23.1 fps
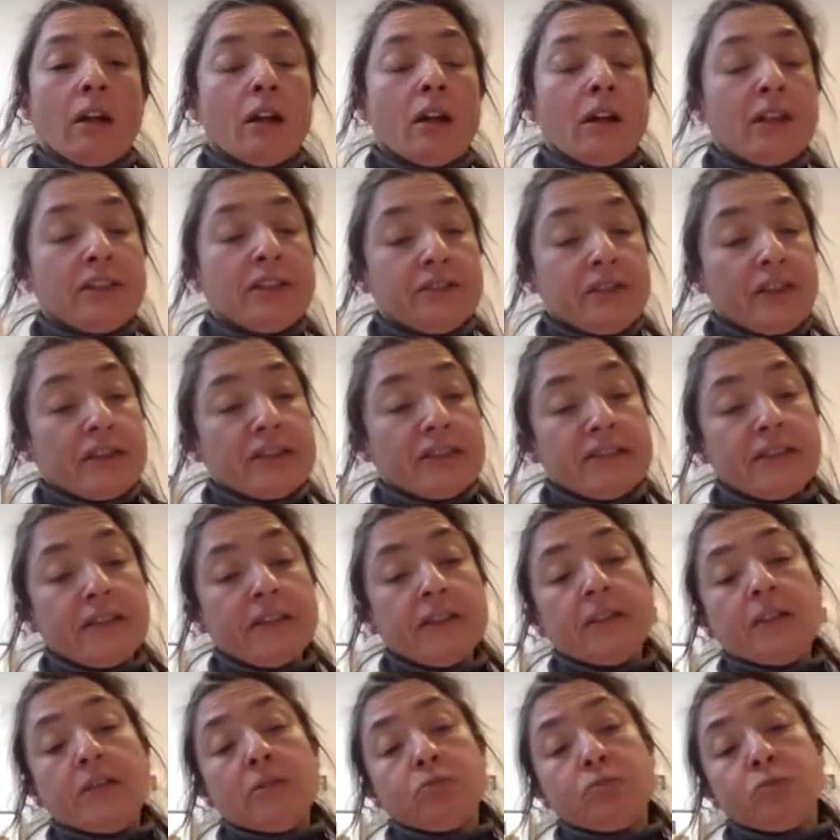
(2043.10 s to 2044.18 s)

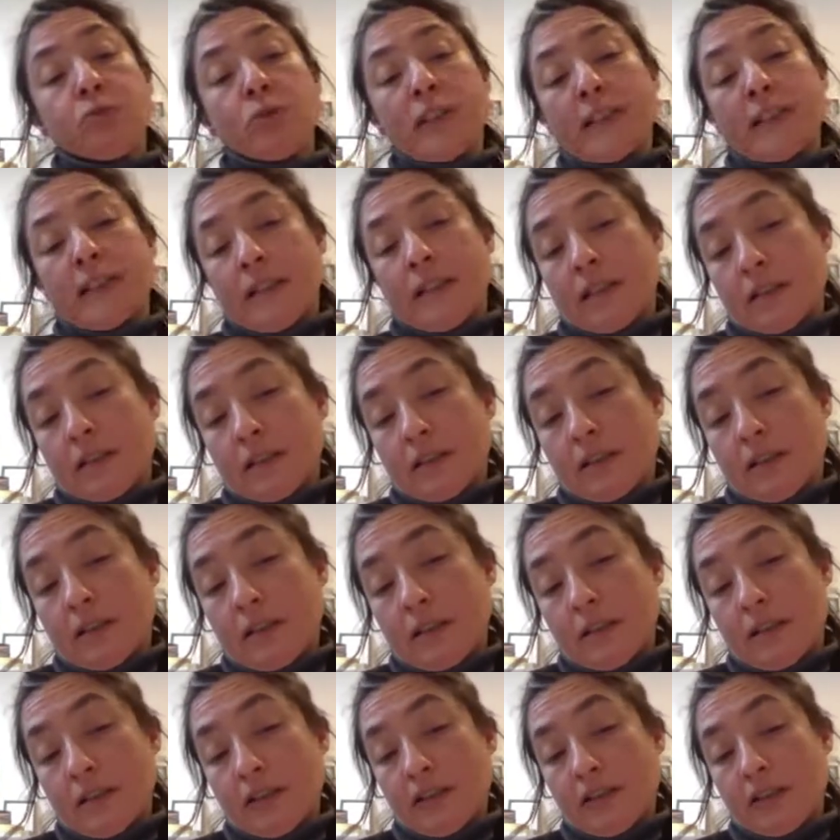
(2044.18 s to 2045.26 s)
Interesting, we can
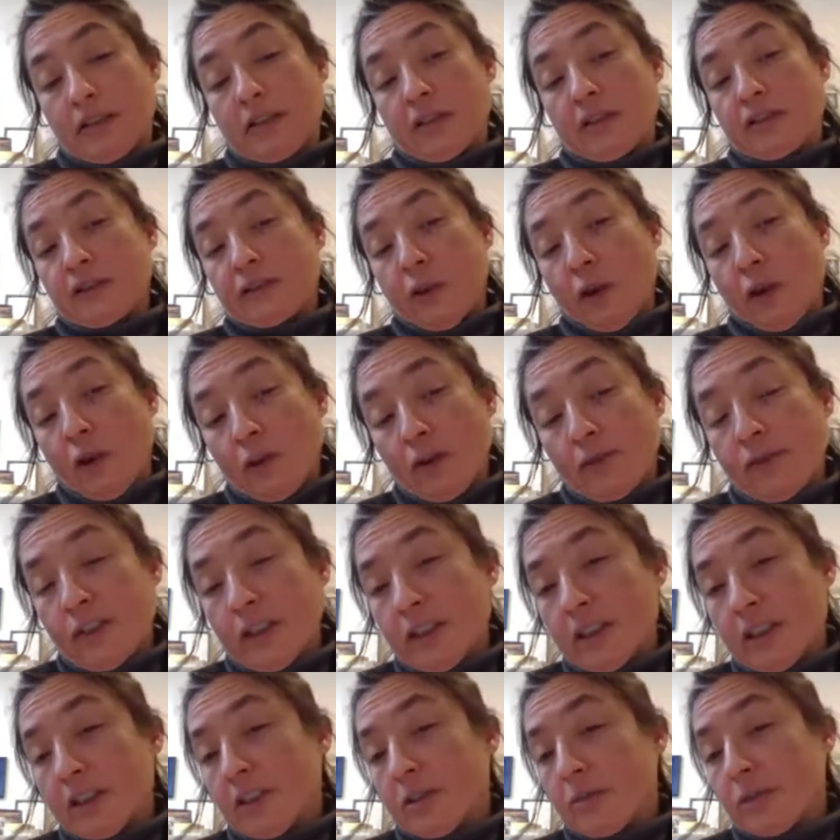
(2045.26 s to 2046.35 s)
solve a
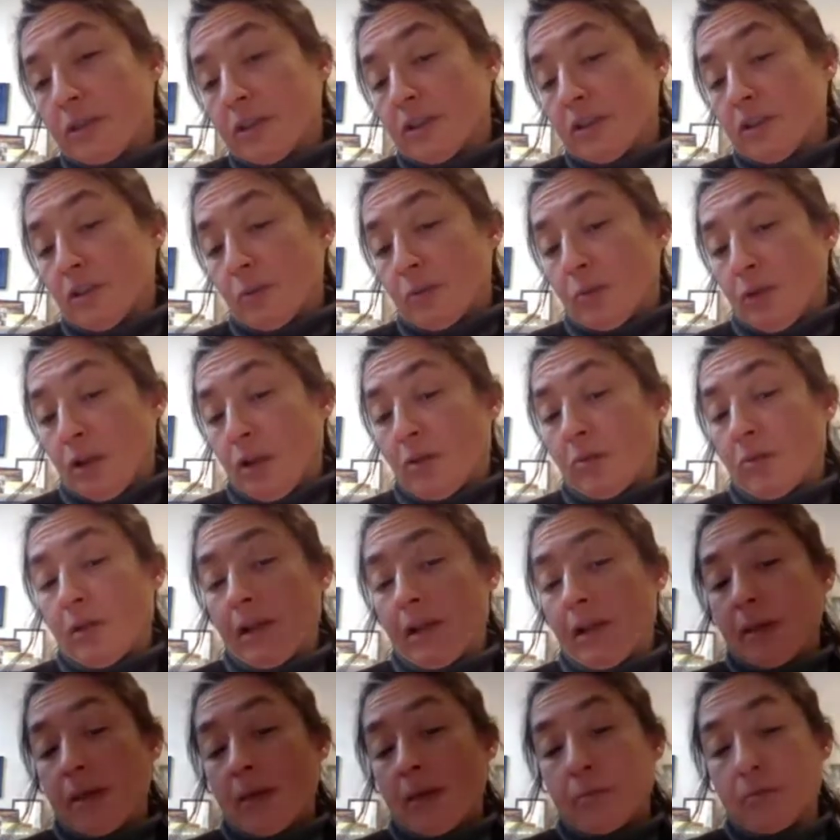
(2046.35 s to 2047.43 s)
little bit of the
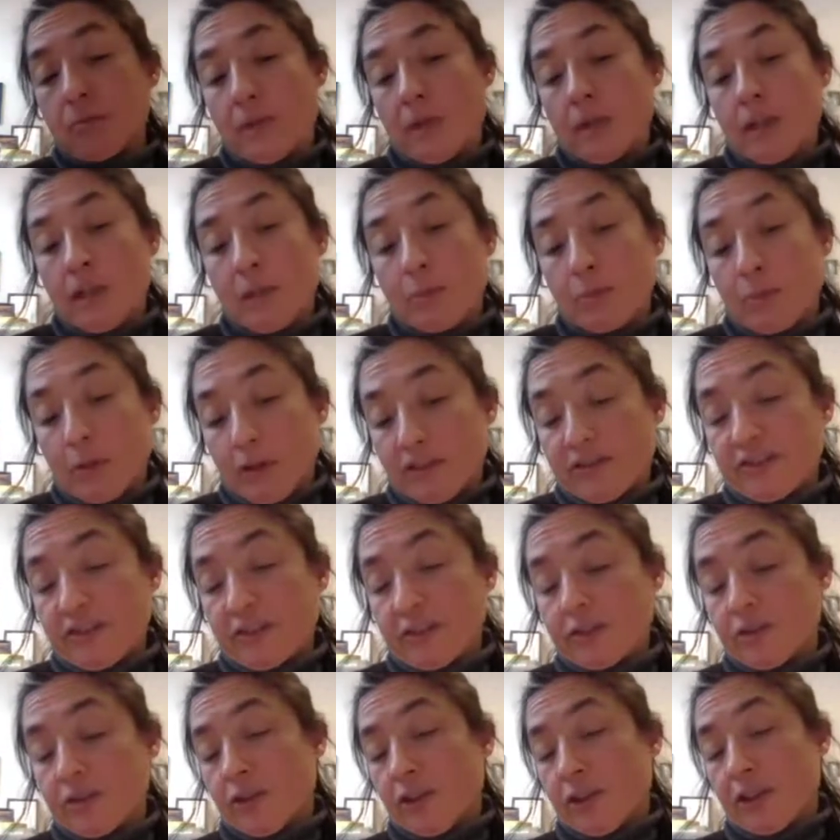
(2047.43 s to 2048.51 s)
problem by a
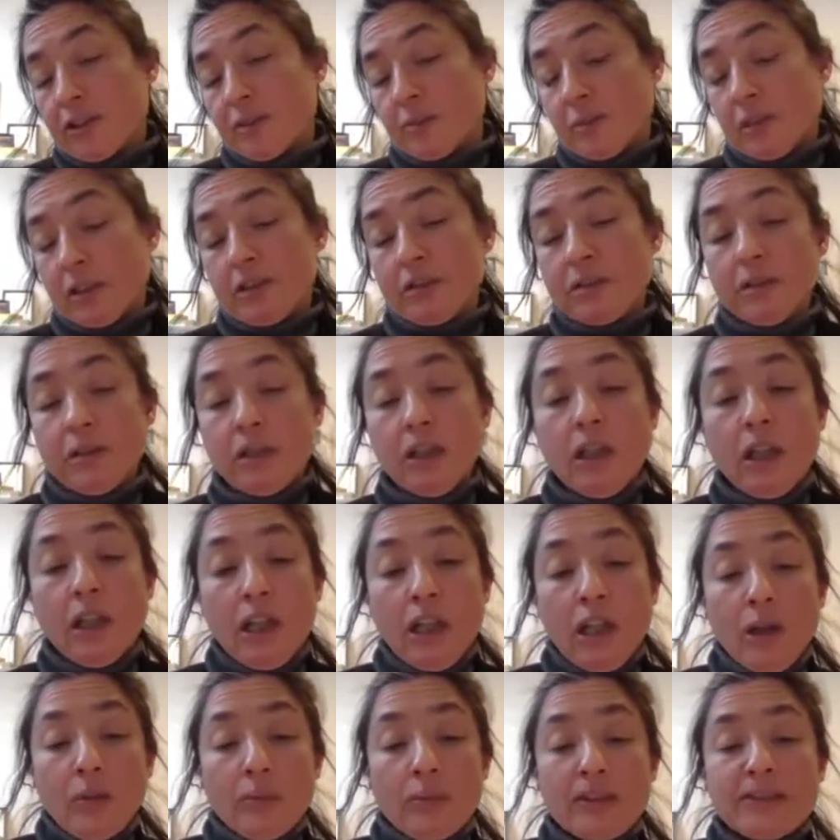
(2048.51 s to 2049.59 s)
post-treatment,
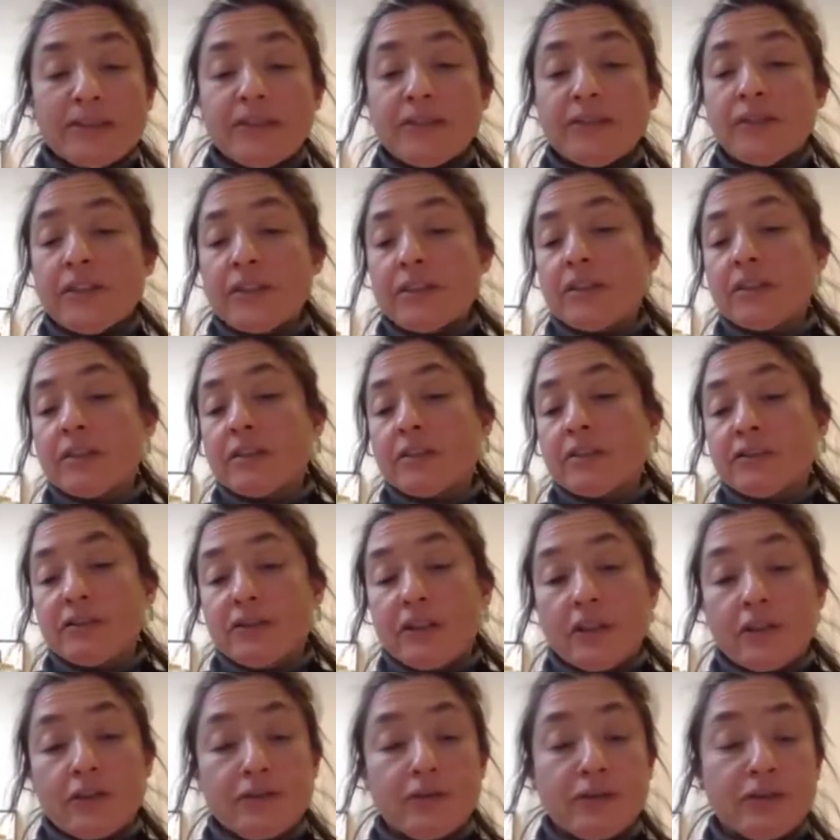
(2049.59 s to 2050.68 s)
passivating the
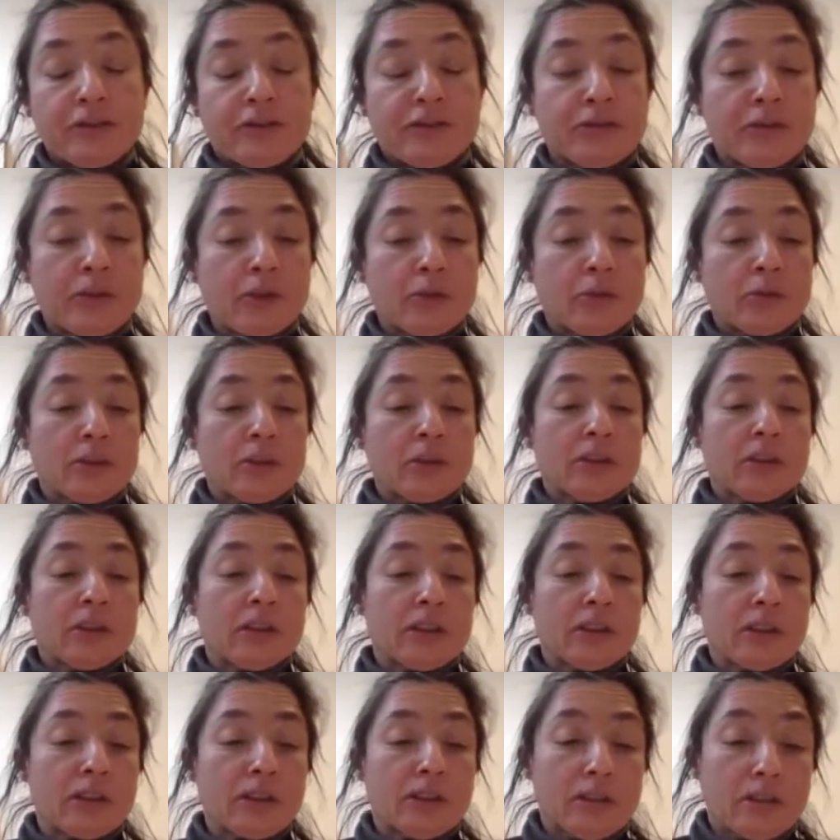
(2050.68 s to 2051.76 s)
surface with
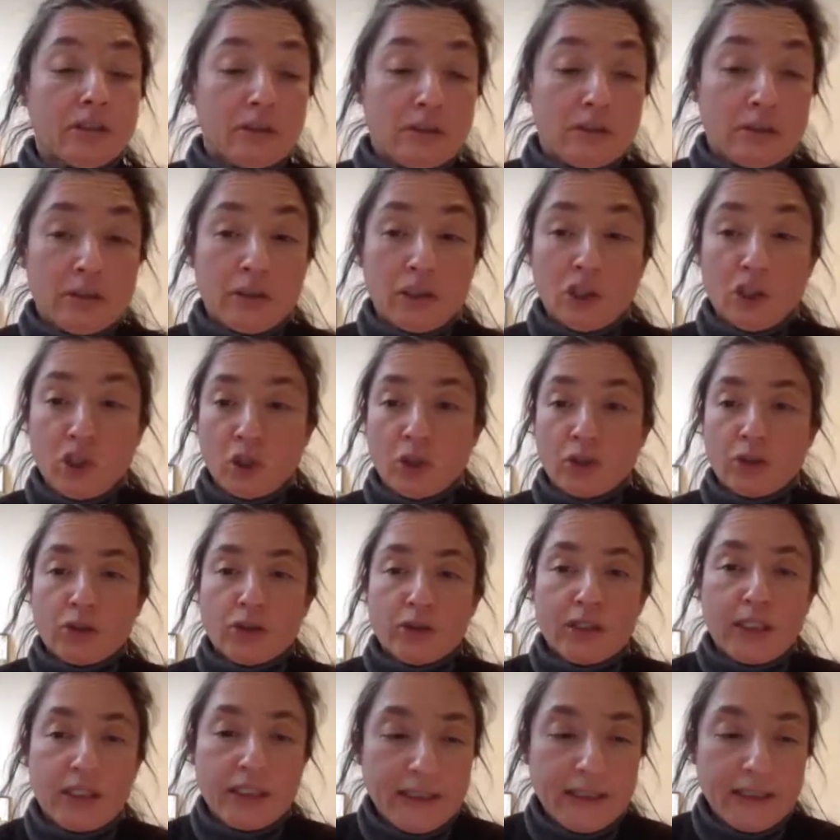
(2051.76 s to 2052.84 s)
a long
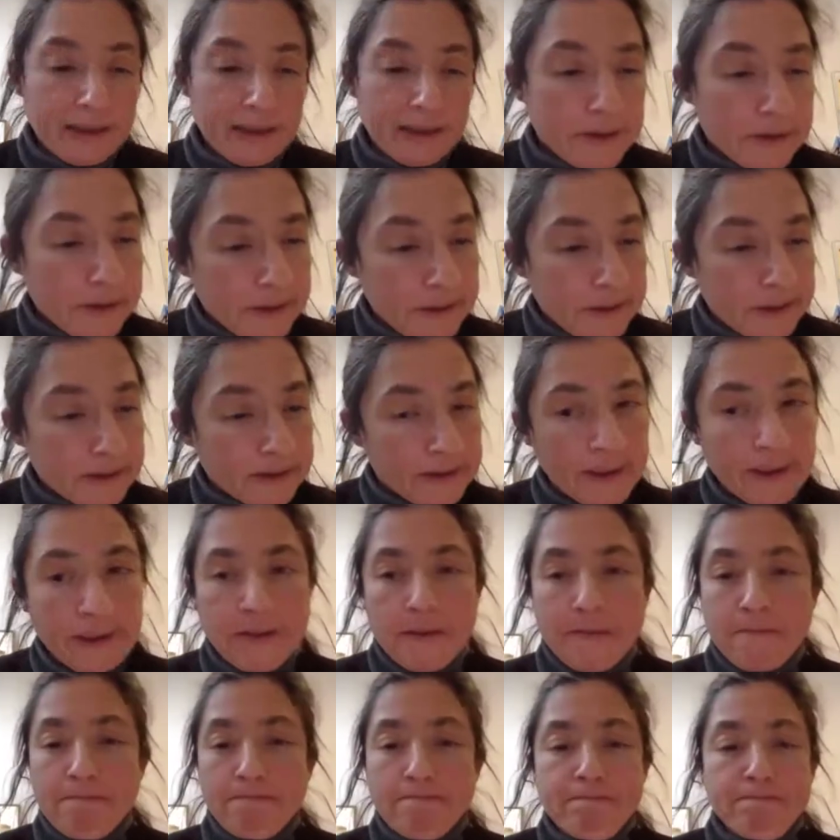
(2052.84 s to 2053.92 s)
organic
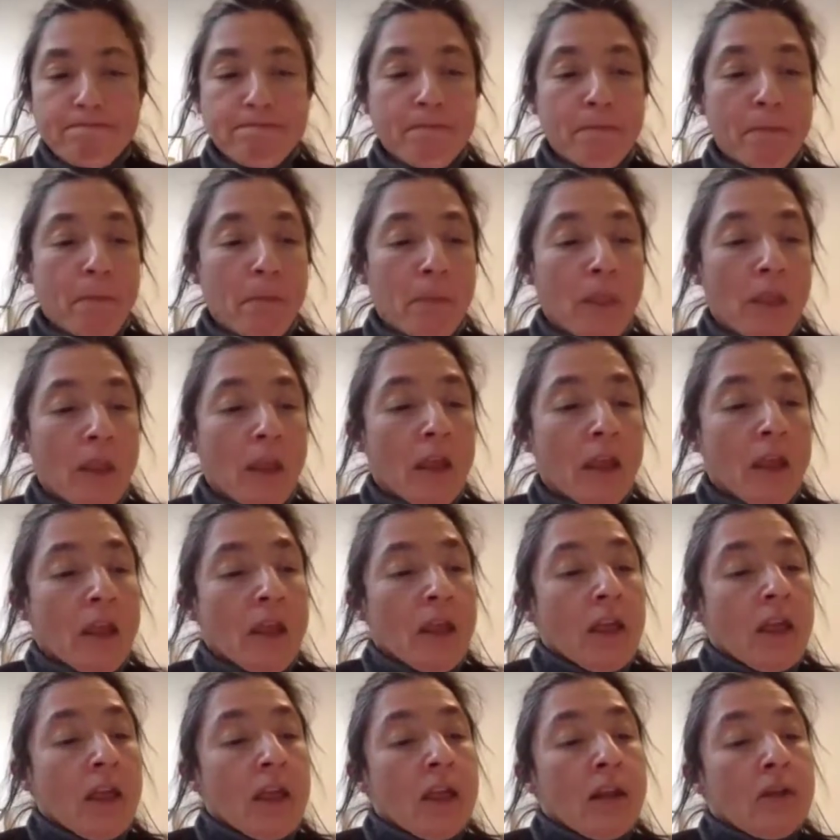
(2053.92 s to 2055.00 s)
cation.
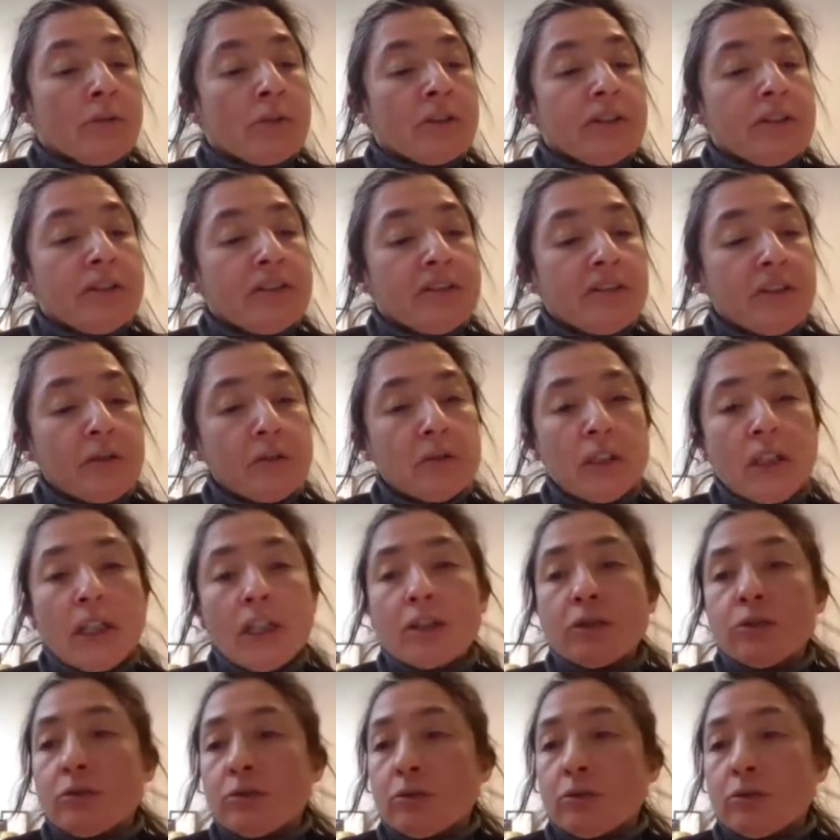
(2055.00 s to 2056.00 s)
With this, I would like to